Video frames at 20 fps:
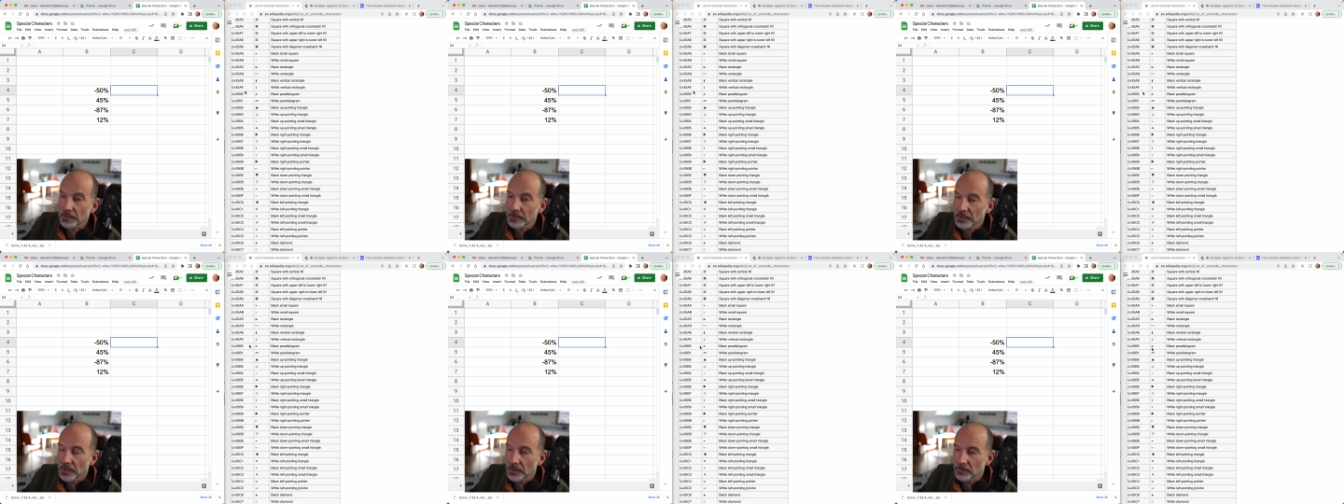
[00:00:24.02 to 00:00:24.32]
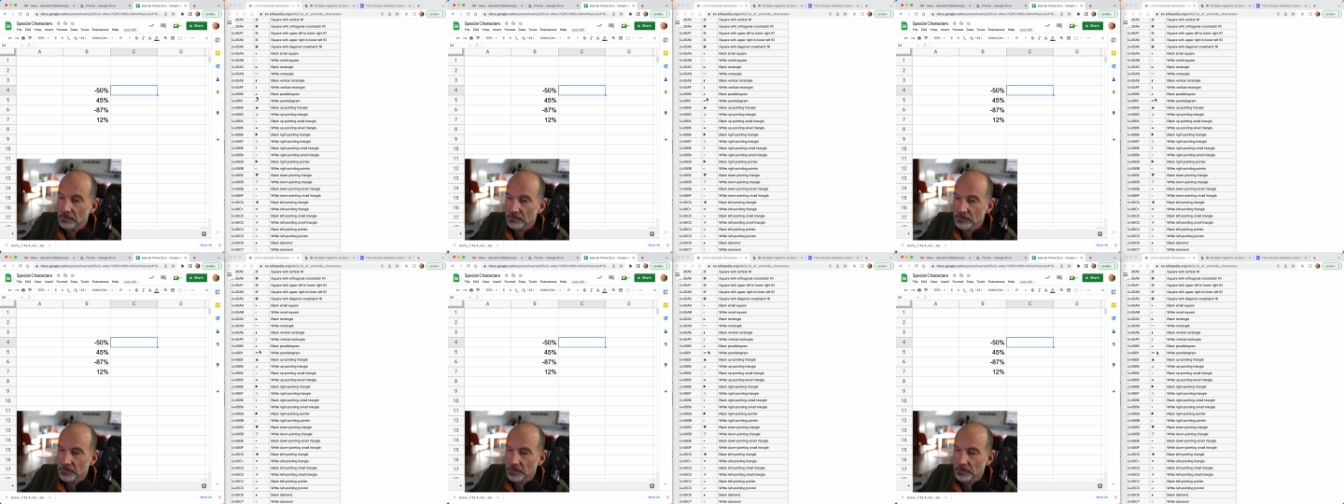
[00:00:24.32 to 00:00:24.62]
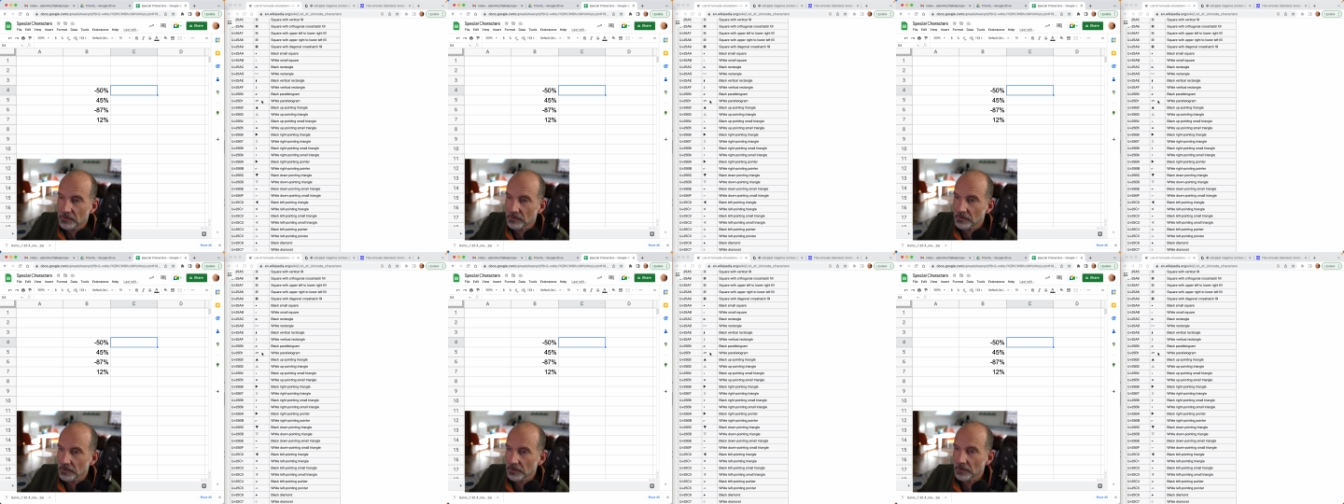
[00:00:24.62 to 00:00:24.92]
go
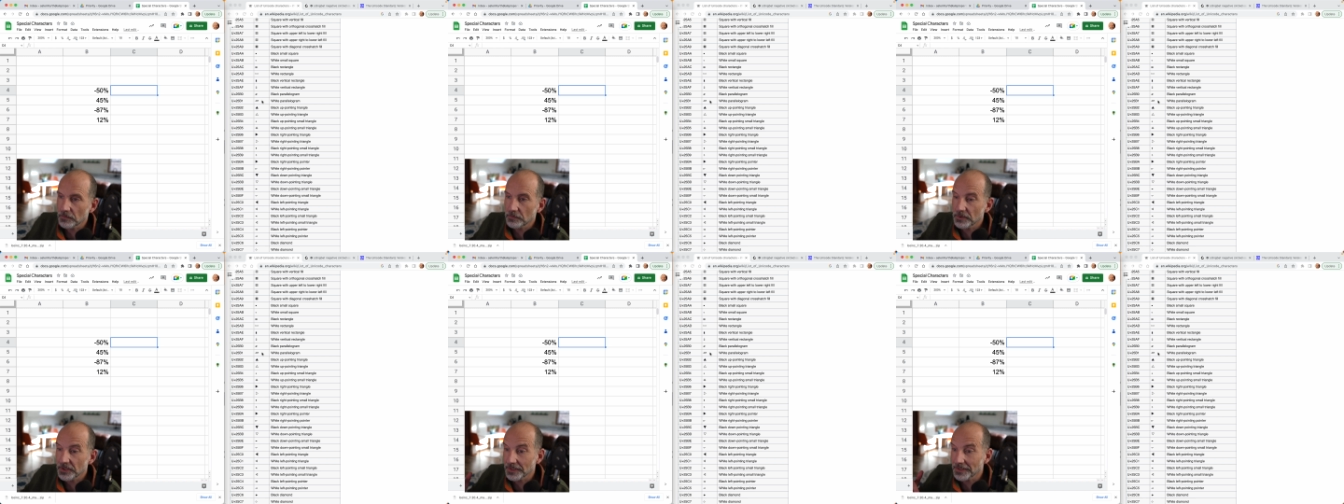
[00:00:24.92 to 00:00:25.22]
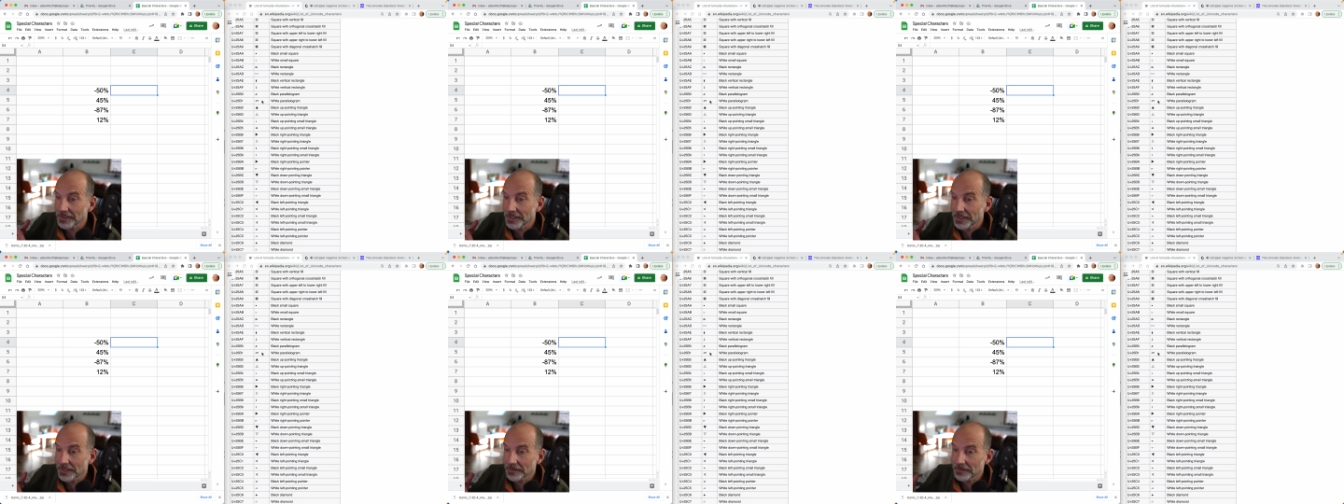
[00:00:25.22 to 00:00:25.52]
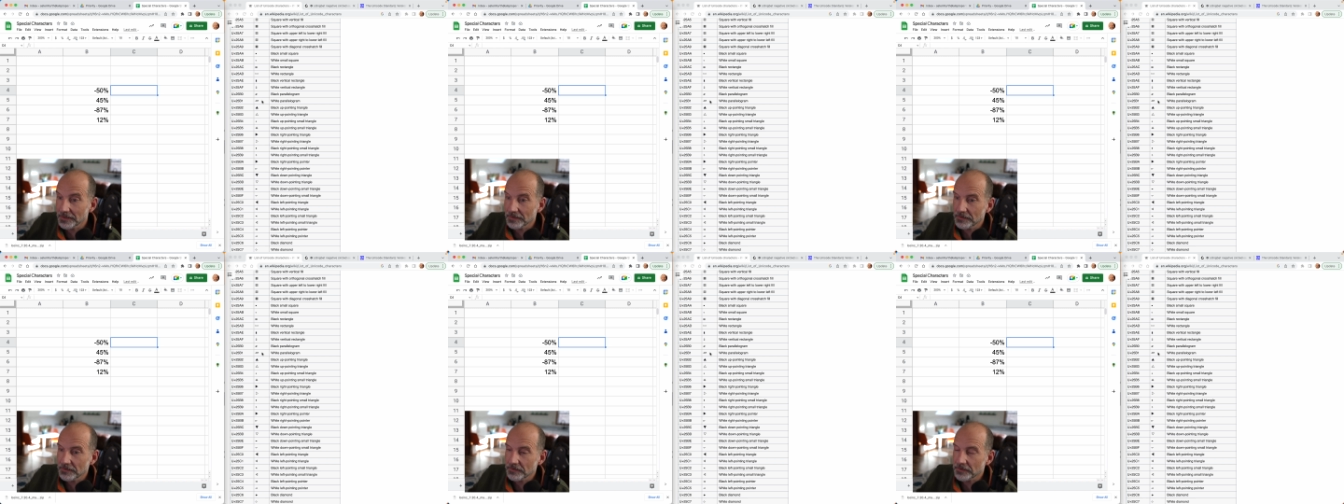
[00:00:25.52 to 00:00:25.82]
to, and I'll put a link
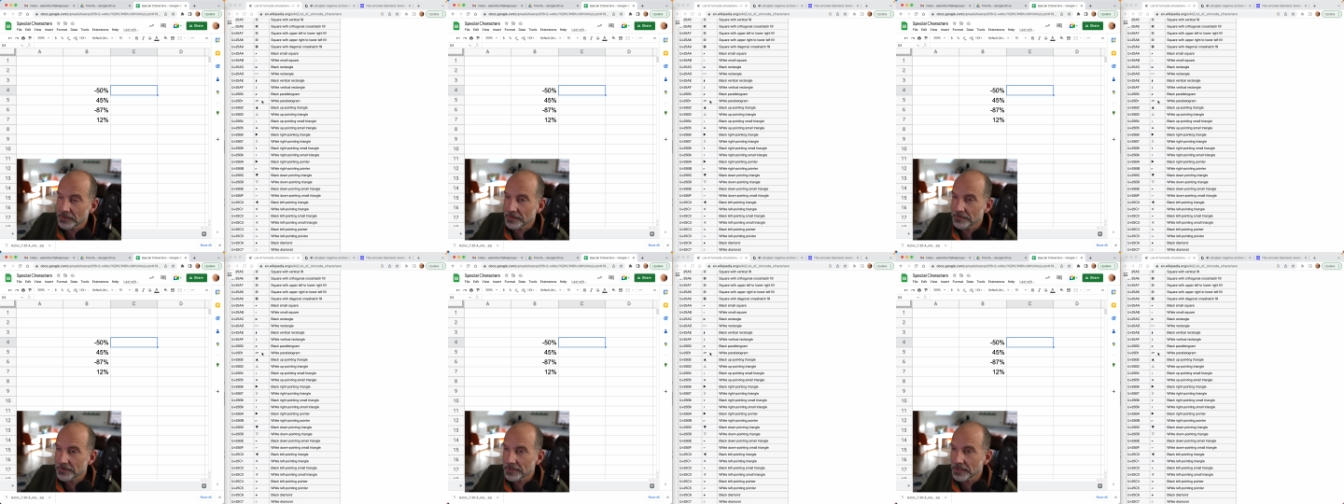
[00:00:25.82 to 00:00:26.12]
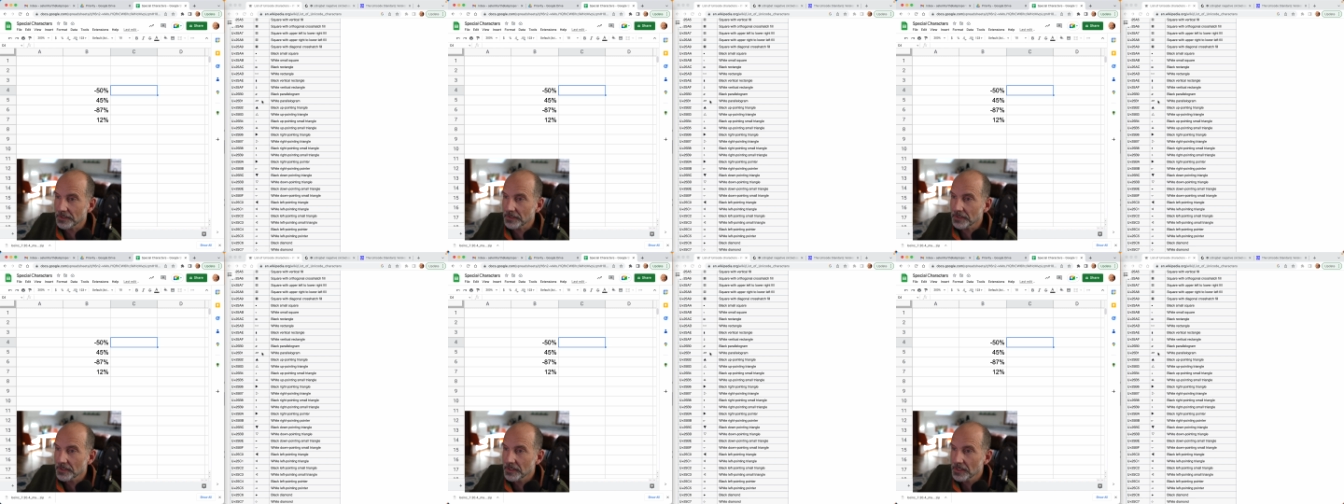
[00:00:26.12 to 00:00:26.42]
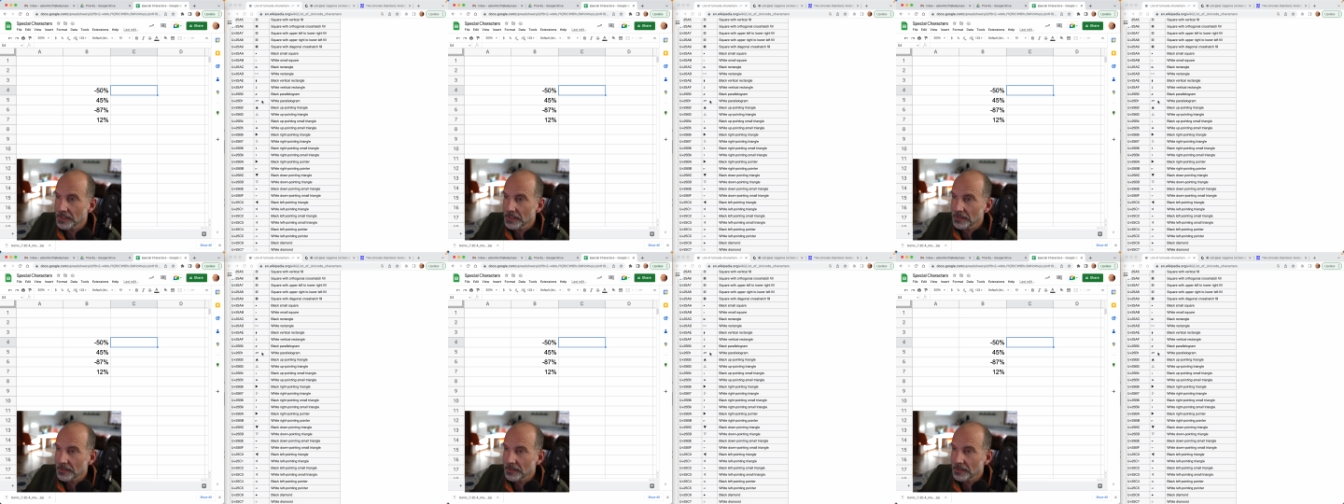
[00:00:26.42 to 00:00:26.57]
in the description,